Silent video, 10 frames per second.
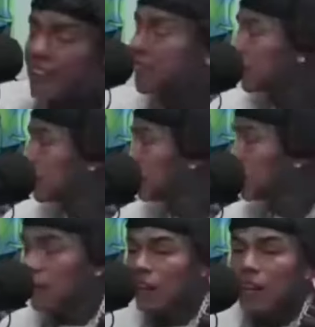all
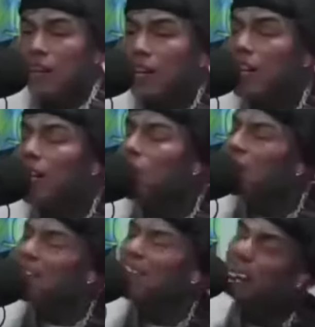rats that
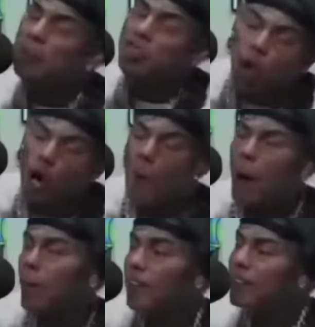mean? Let me
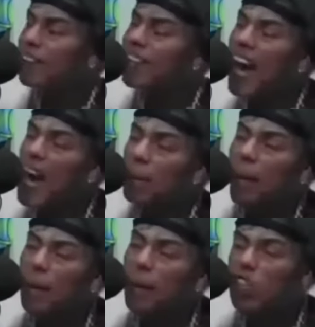talk about it.
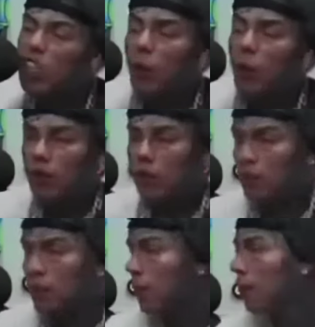Nigga had a baby
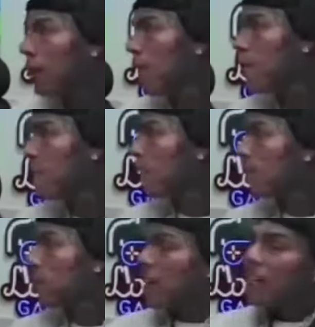shower.
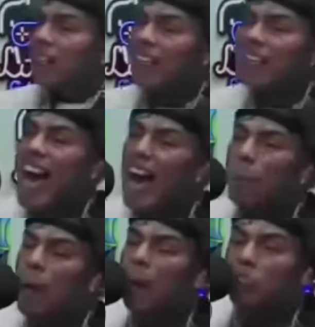Okay.
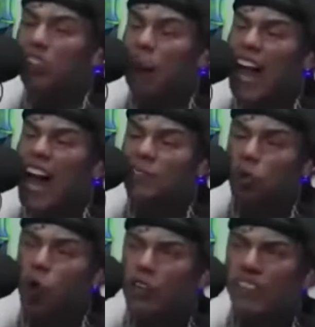Nigga had a baby shower
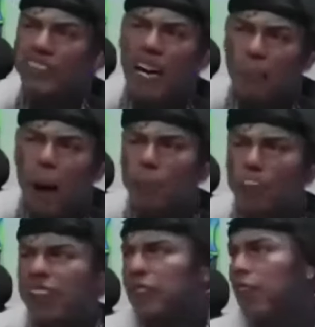last August,
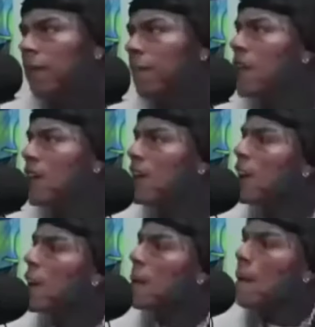I, I believe. I
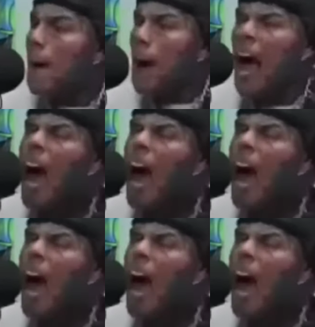was at the baby